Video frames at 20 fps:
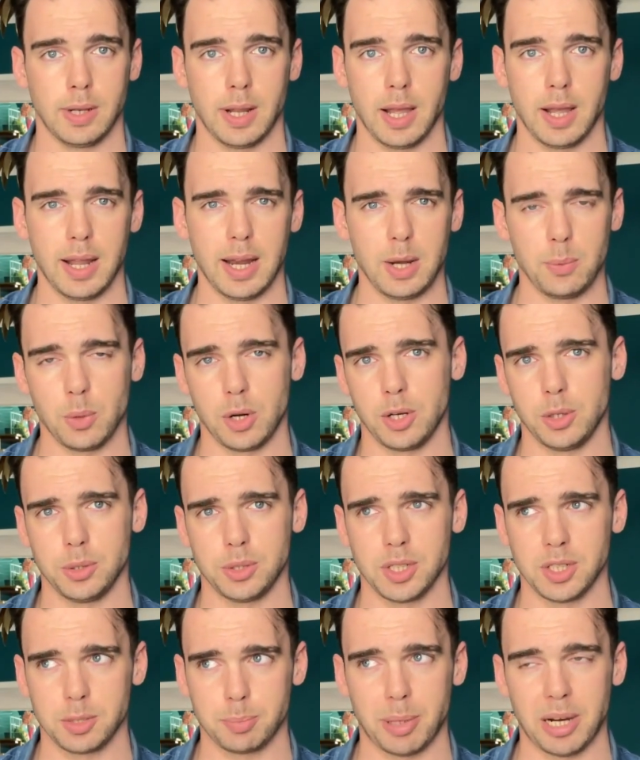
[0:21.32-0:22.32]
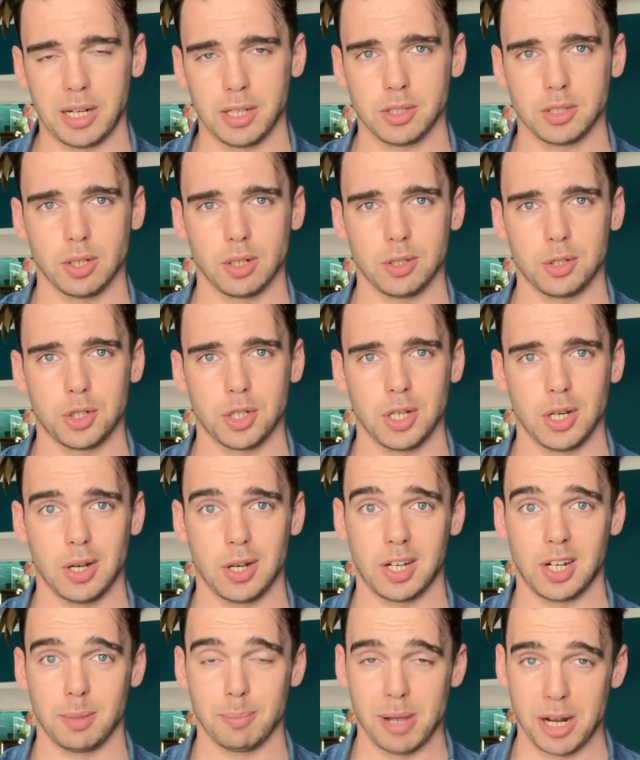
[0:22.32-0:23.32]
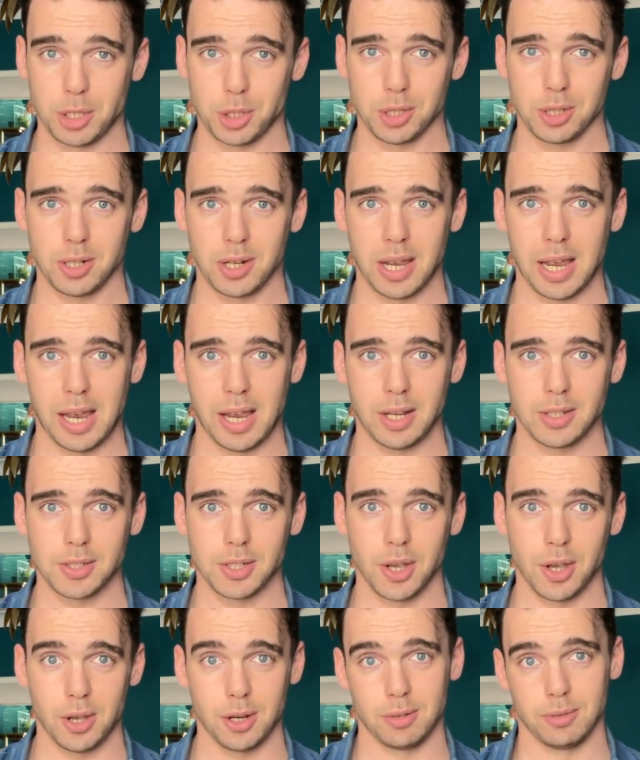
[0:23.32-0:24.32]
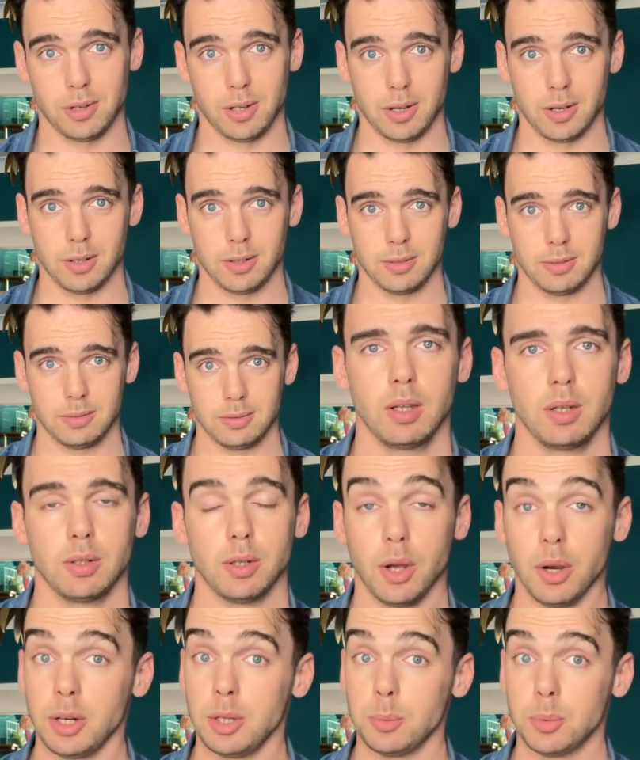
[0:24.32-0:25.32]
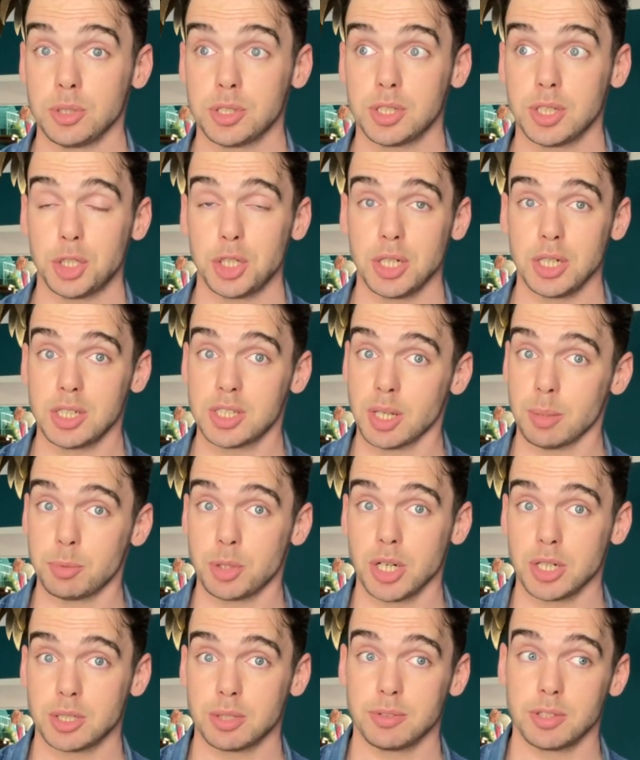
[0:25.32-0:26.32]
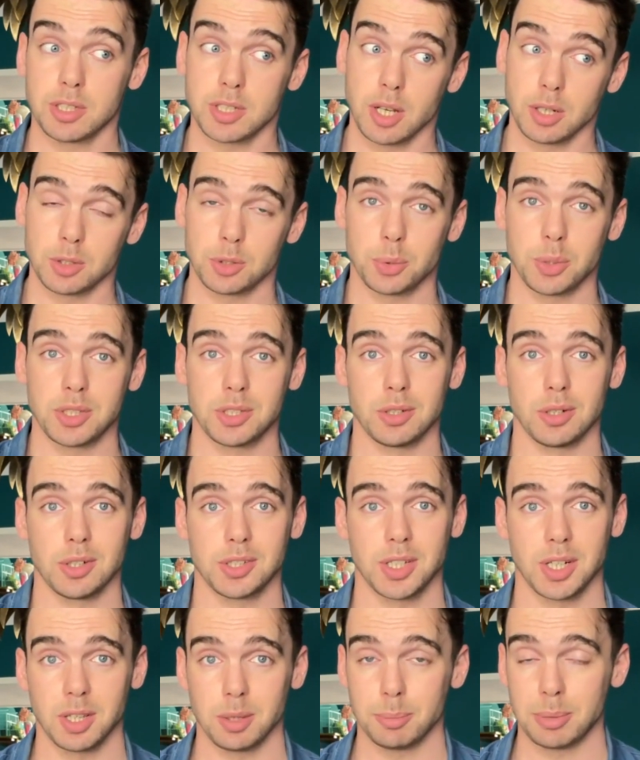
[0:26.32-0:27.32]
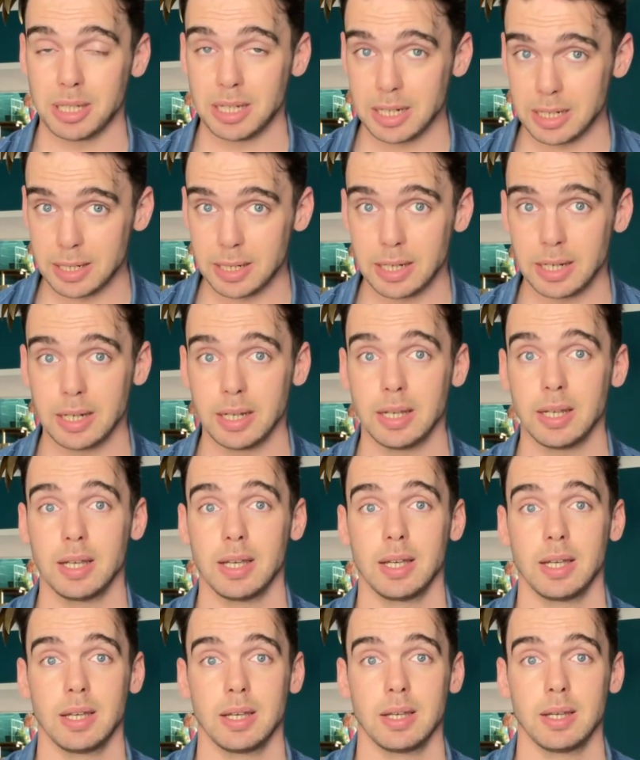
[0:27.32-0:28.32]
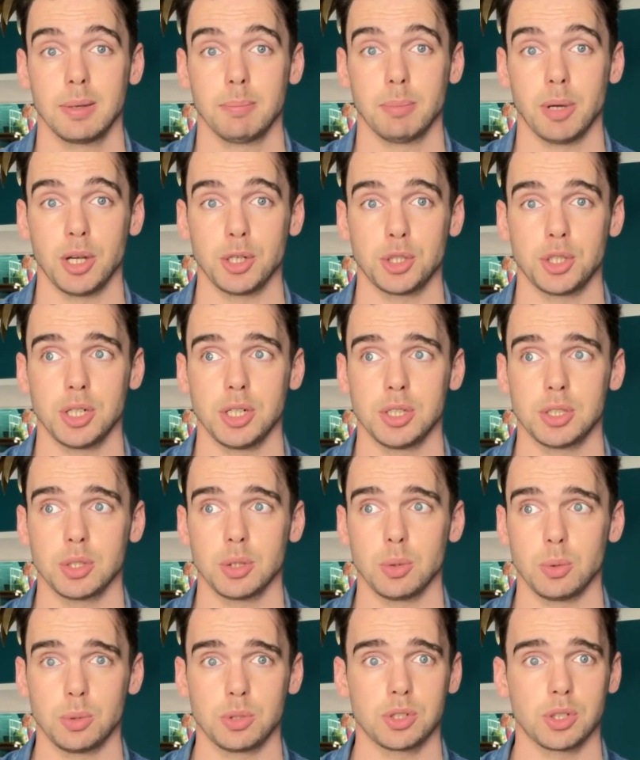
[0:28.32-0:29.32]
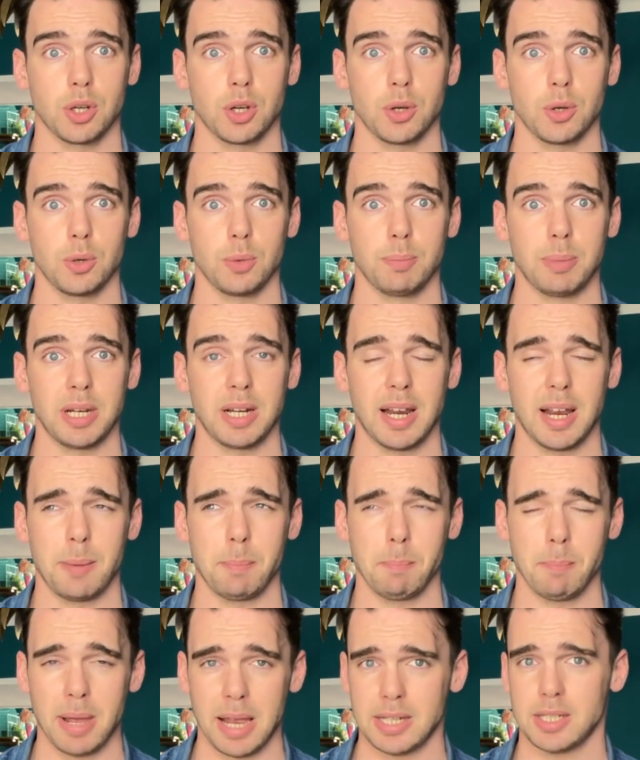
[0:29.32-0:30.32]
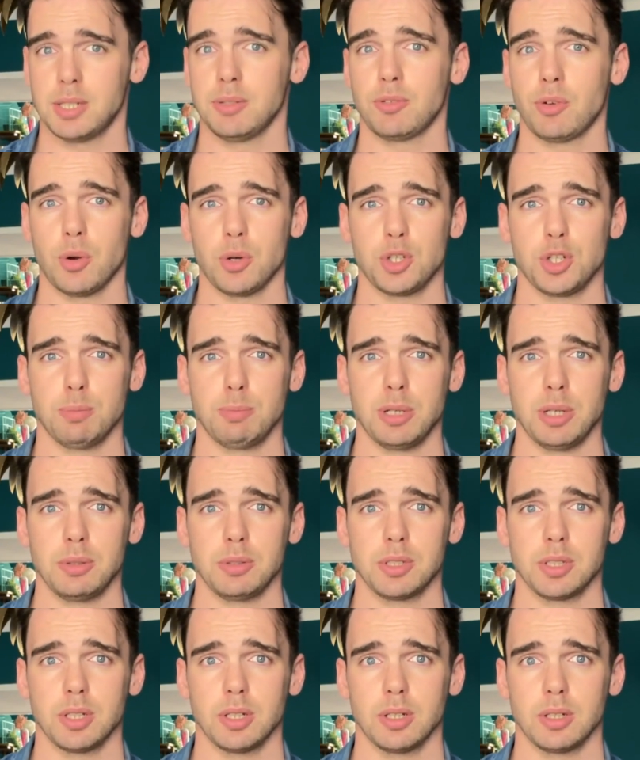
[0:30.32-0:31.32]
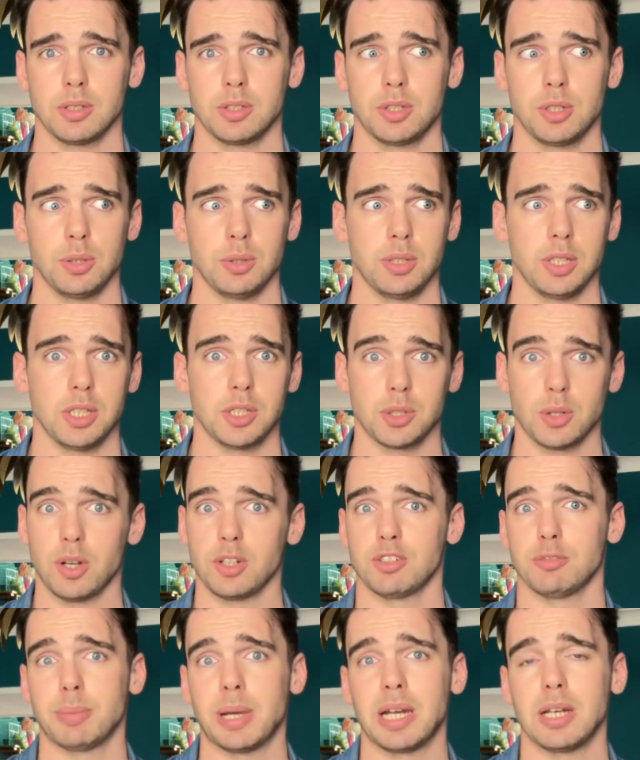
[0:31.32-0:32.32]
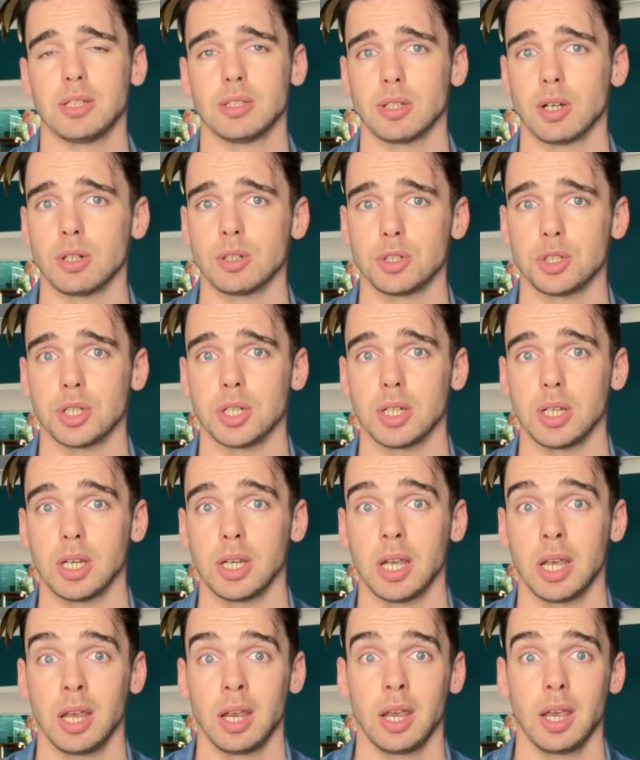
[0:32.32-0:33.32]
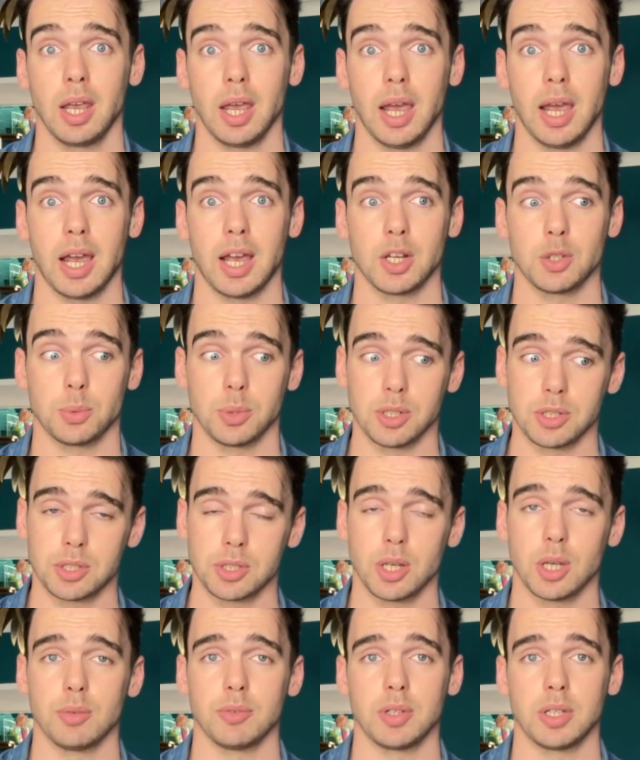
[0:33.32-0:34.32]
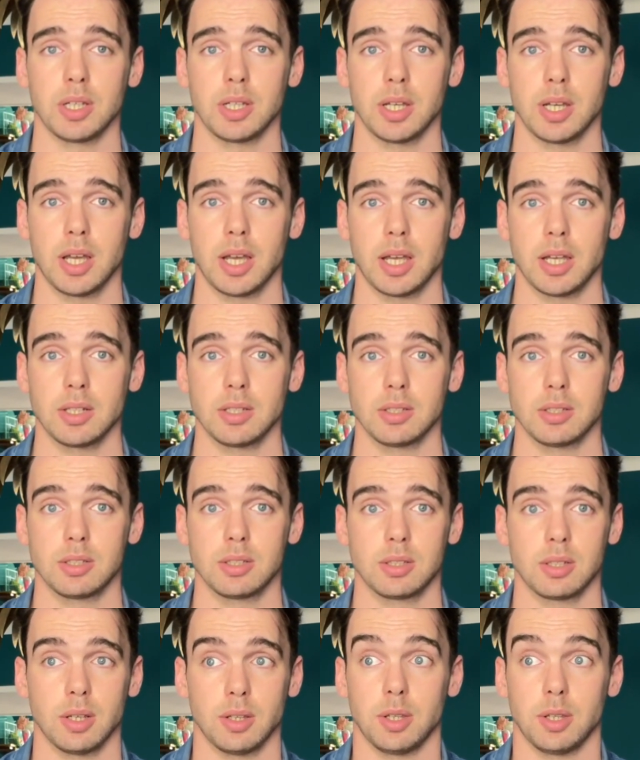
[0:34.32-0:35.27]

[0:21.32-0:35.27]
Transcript: Now, anyone who's into paleontology, I can imagine, has heard of her. Not only was she subject of the tongue twister I said at the beginning, but she's also been a massive contributor to the science of paleontology, as well as serving as